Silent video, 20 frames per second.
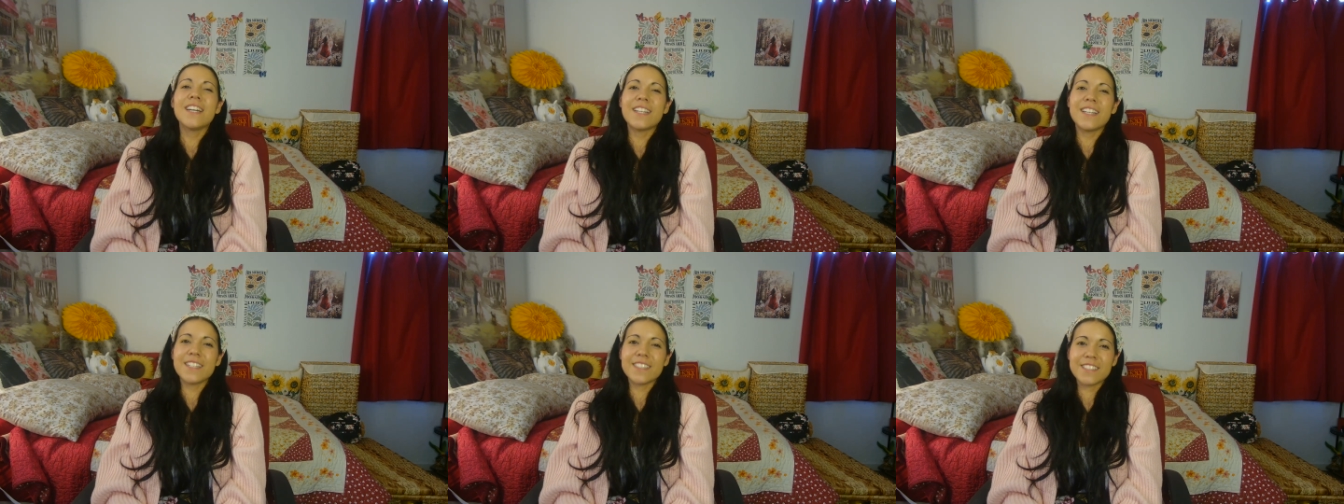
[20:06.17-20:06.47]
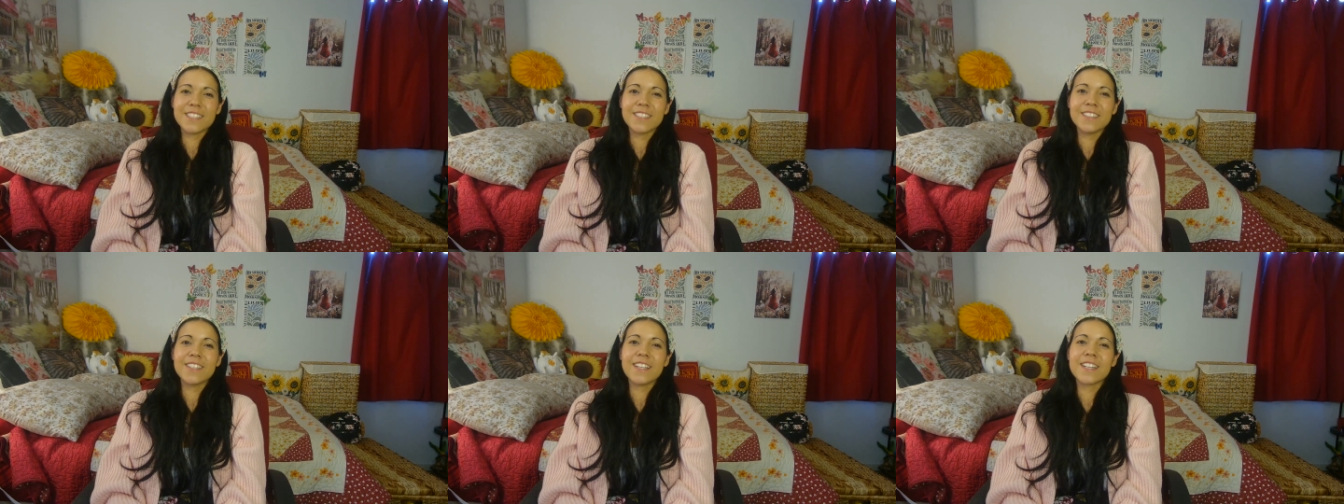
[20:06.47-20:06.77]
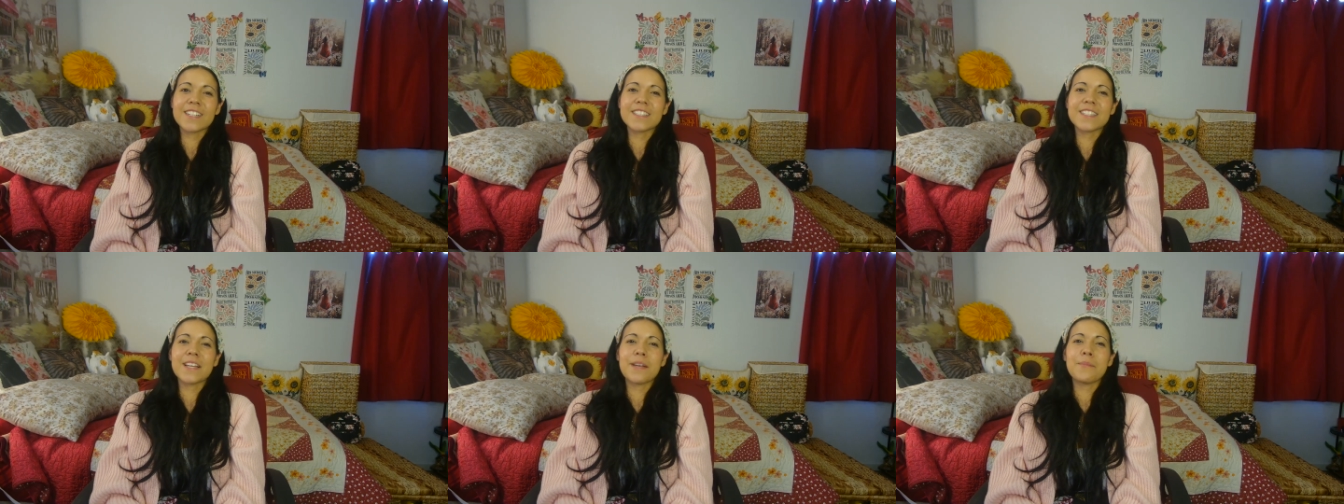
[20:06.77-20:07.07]
and until
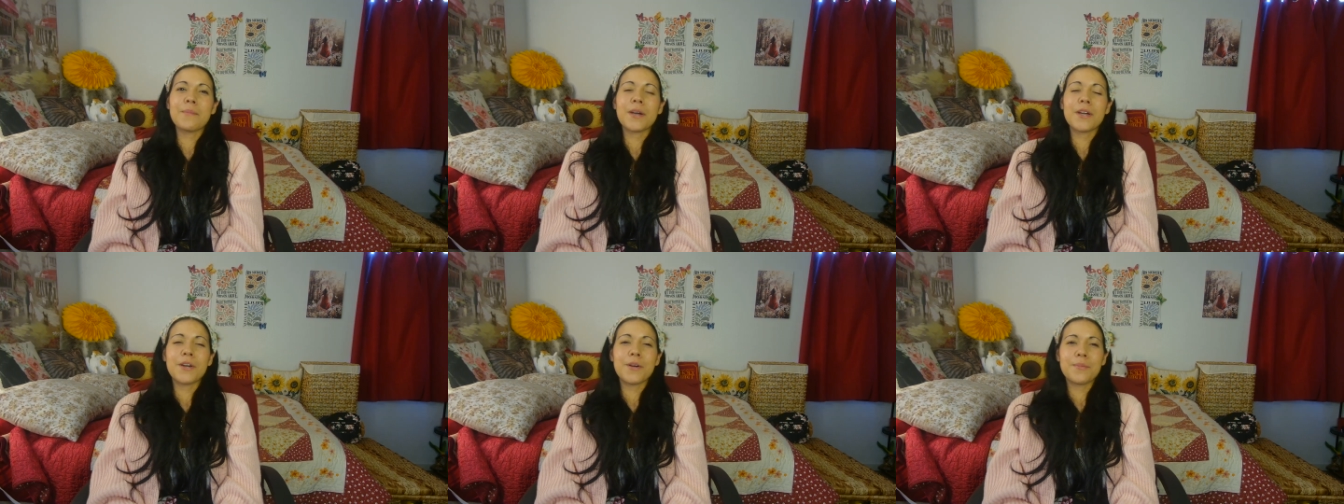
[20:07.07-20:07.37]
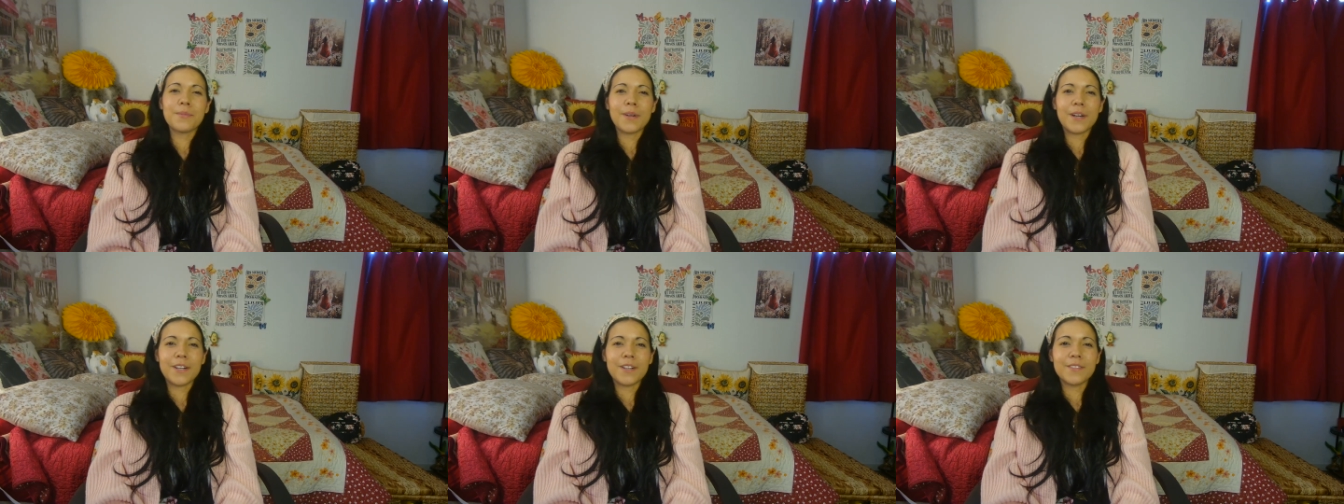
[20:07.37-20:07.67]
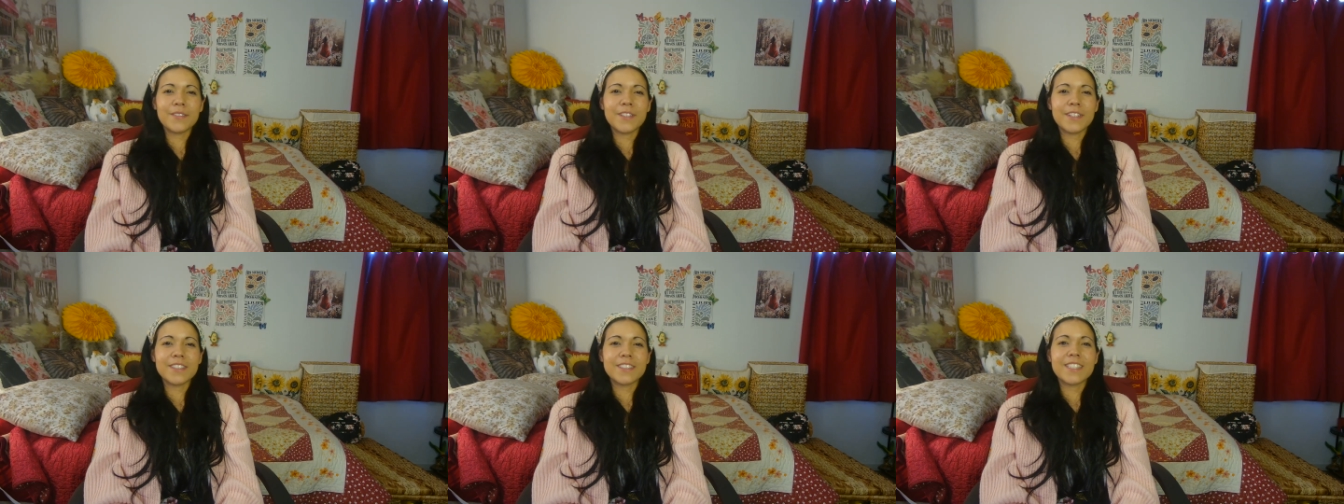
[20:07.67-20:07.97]
next time, I hope
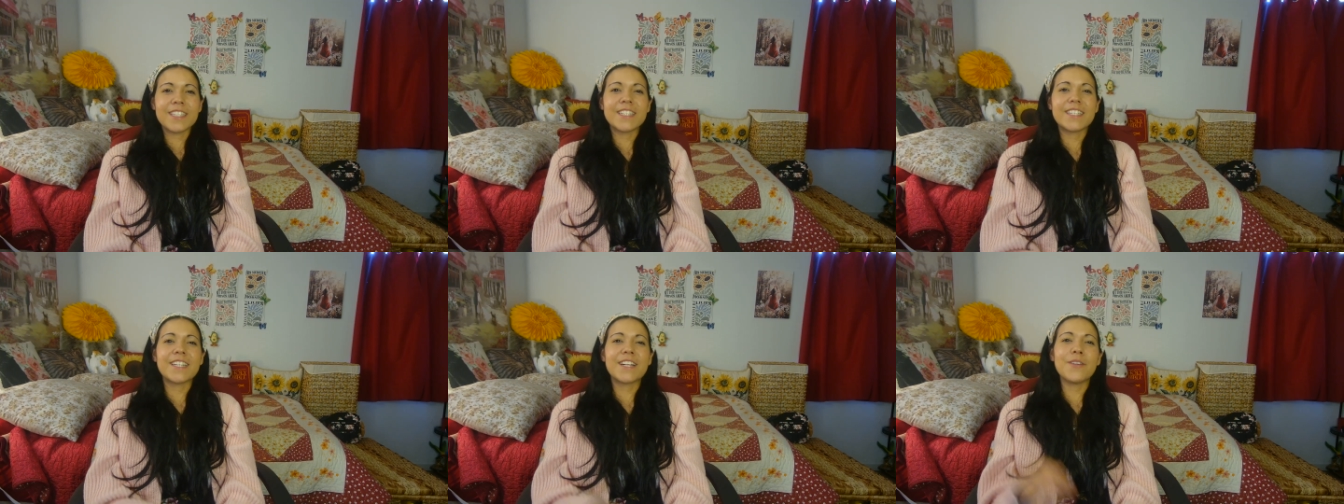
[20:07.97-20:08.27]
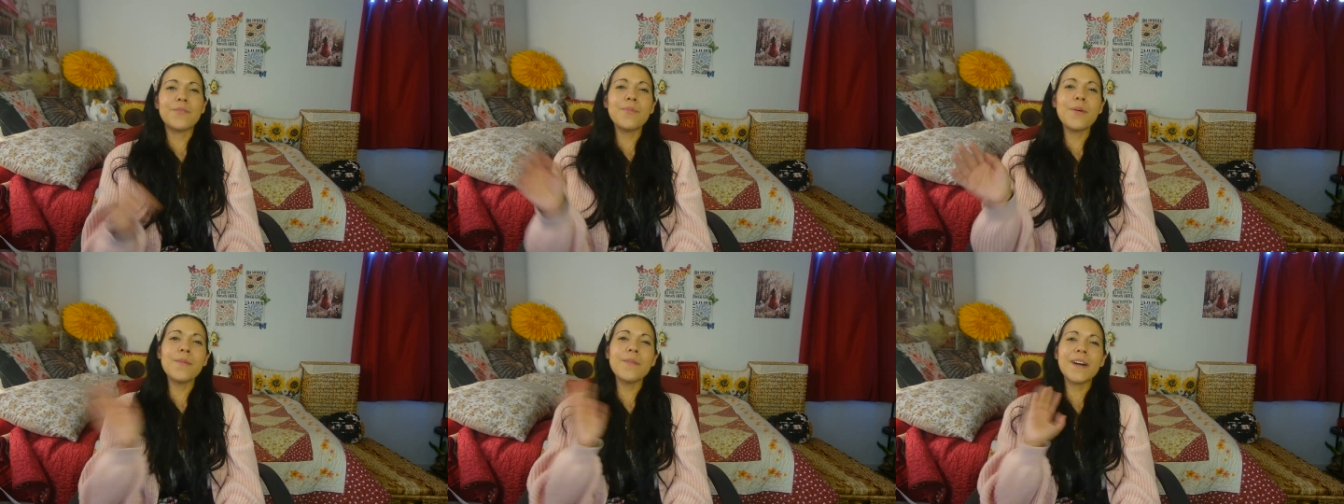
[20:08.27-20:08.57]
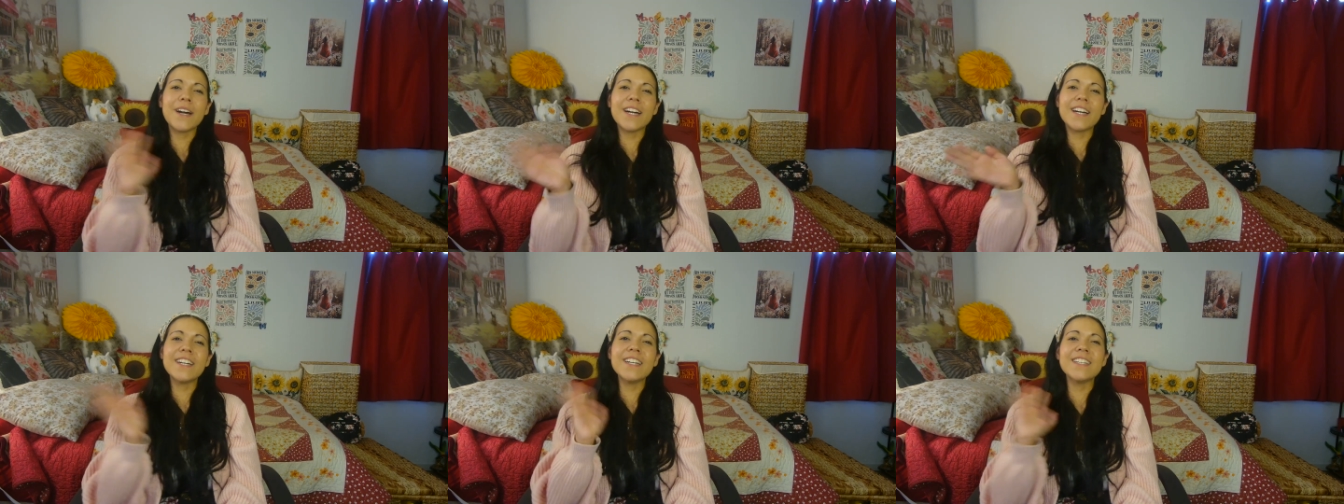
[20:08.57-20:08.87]
all of y'all take care. Bye
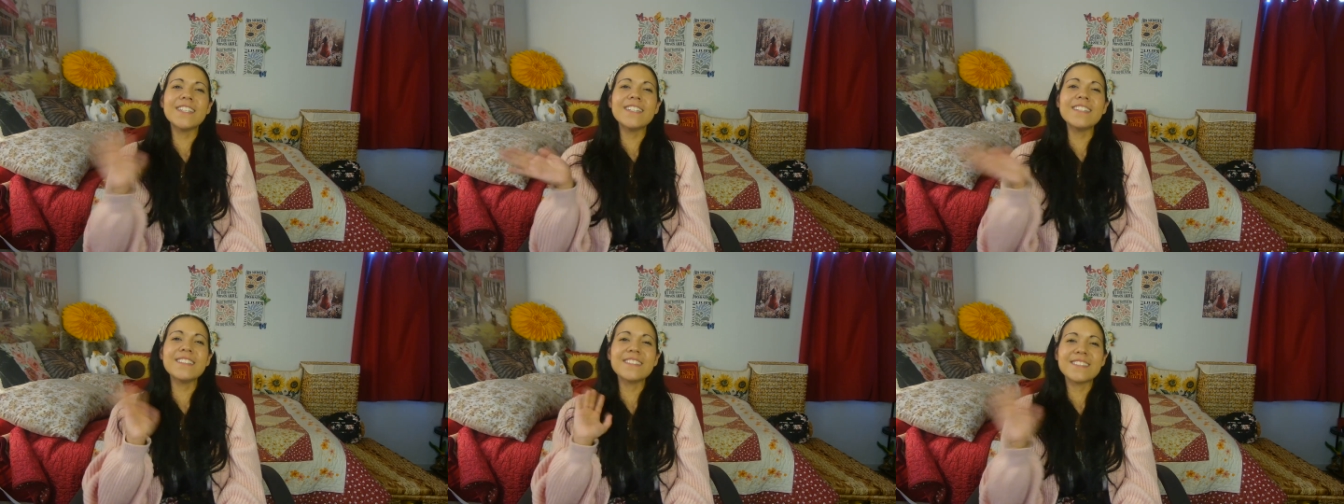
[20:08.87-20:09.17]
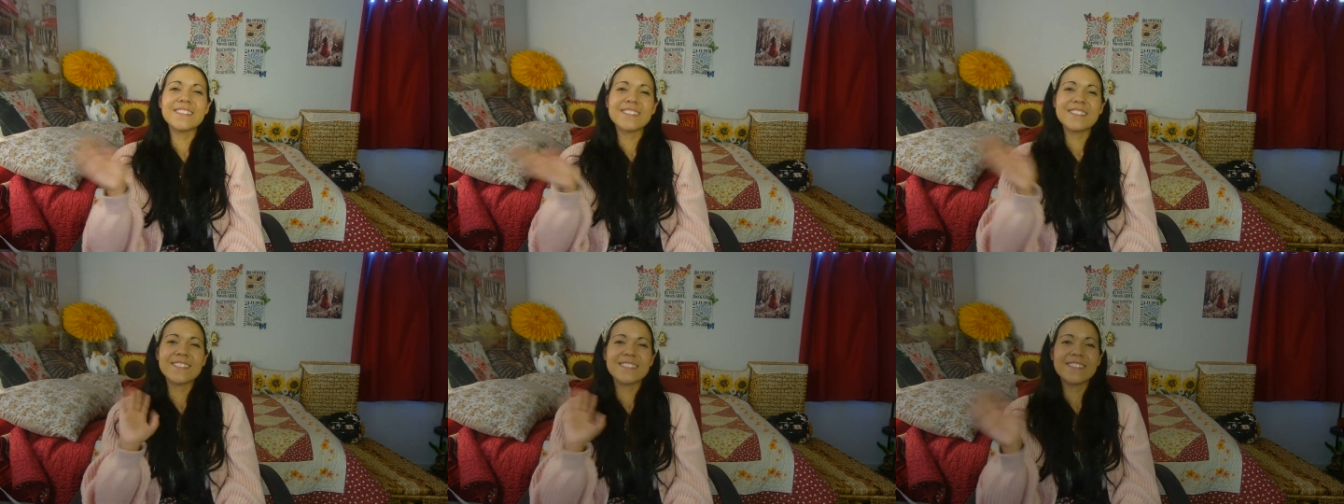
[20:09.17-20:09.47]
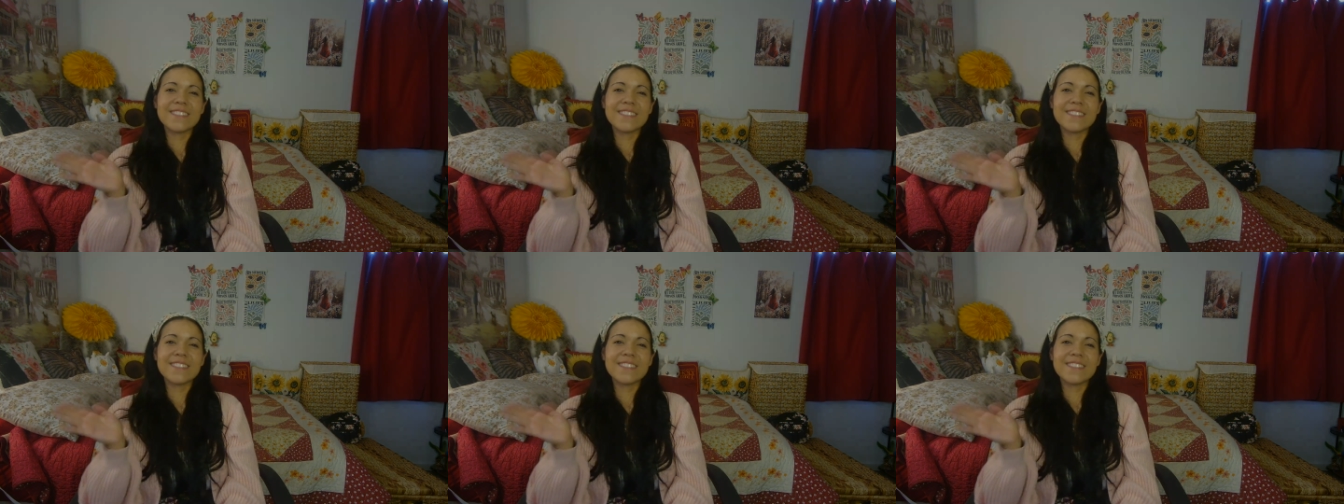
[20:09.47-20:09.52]
bye.